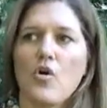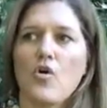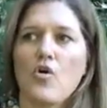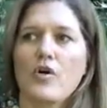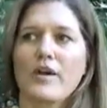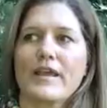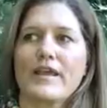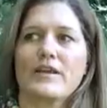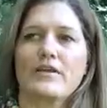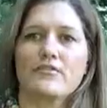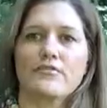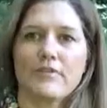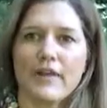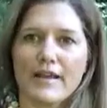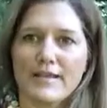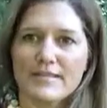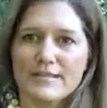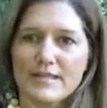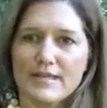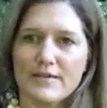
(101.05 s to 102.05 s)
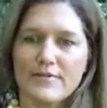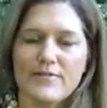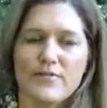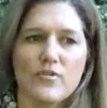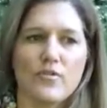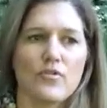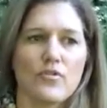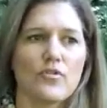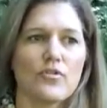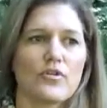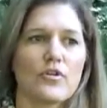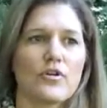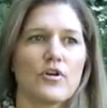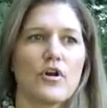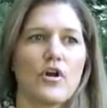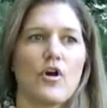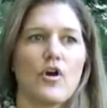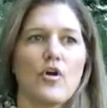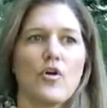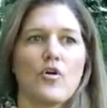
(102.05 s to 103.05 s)
or get aggressive or
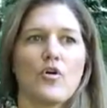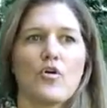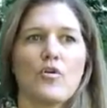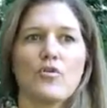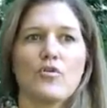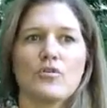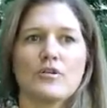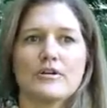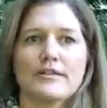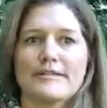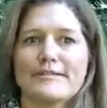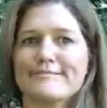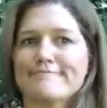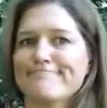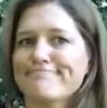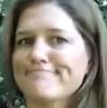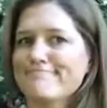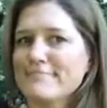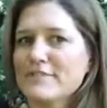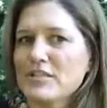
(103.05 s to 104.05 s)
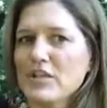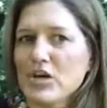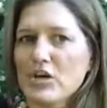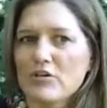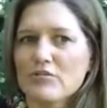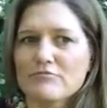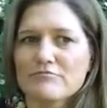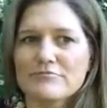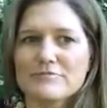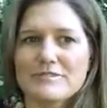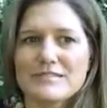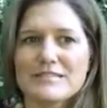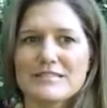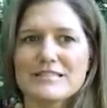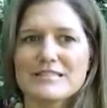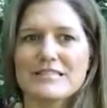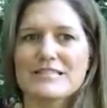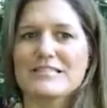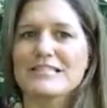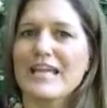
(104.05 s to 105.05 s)
you know,
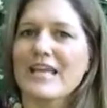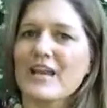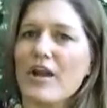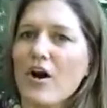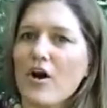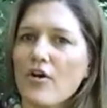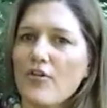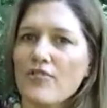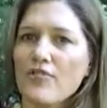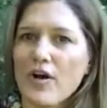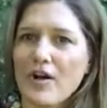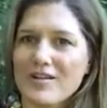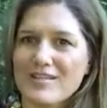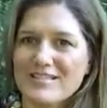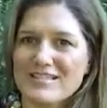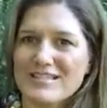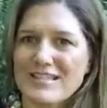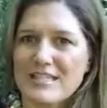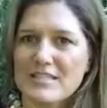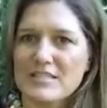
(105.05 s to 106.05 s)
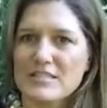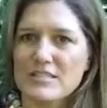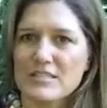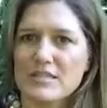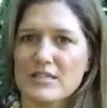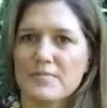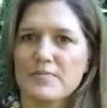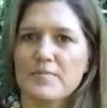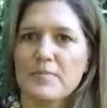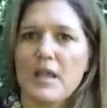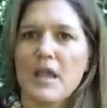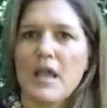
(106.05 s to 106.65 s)
just get off our center.